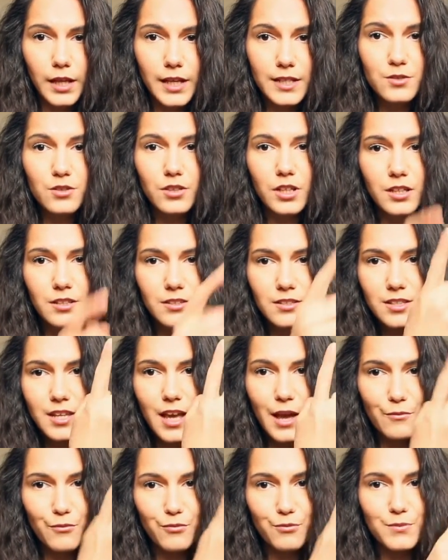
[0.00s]
As you can see,
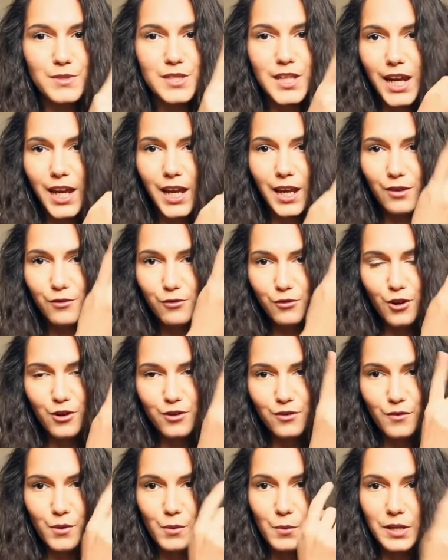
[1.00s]
I'm sitting in
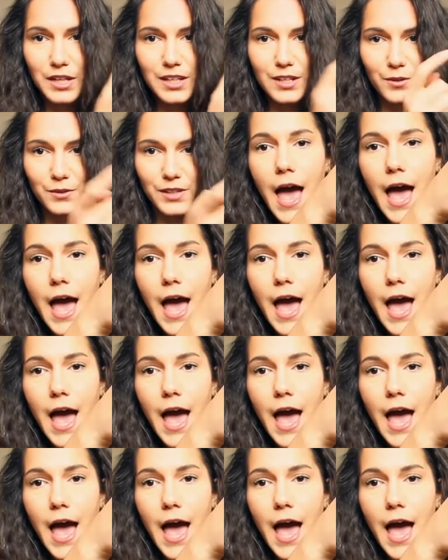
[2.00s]
front of a window.